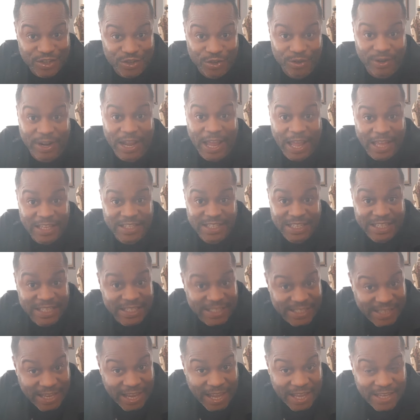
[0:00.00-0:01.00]
as
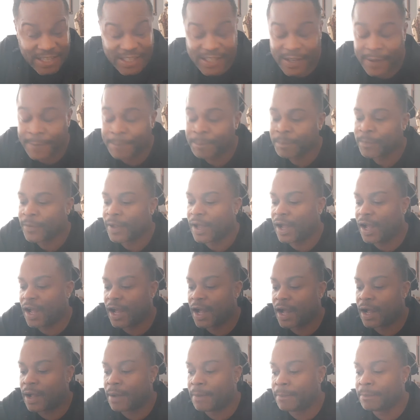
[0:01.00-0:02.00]
intent,
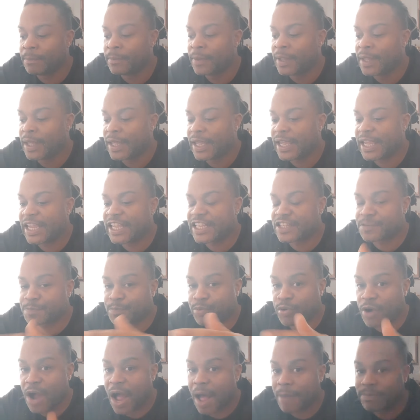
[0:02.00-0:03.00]
is
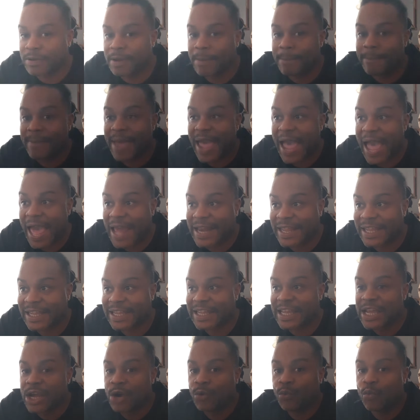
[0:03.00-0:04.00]
problematic
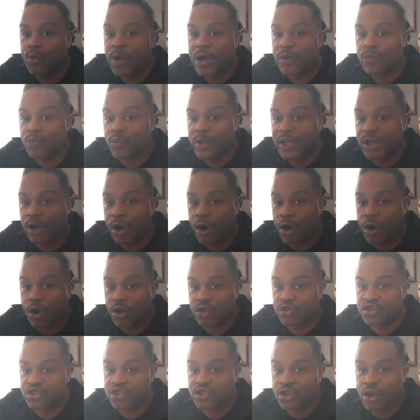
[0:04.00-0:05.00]
when we
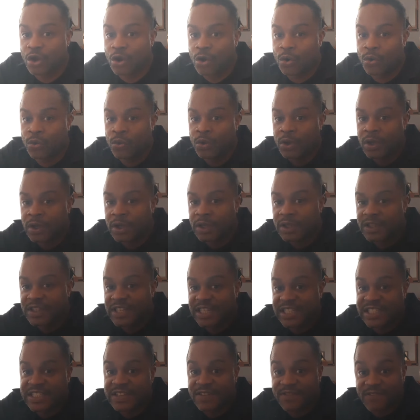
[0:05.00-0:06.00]
also
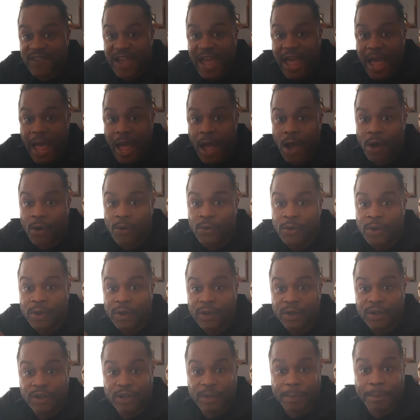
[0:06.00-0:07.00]
disavow
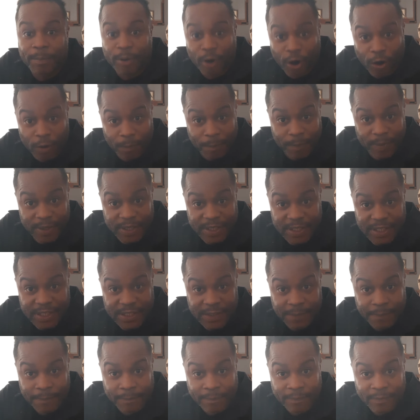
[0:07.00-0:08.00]
the purpose.
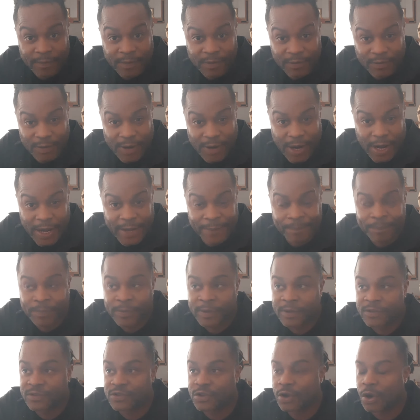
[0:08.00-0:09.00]
Right?
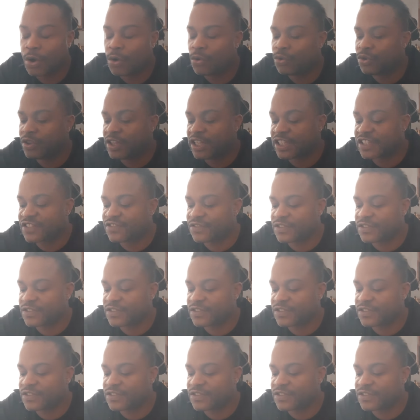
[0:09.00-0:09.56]
So this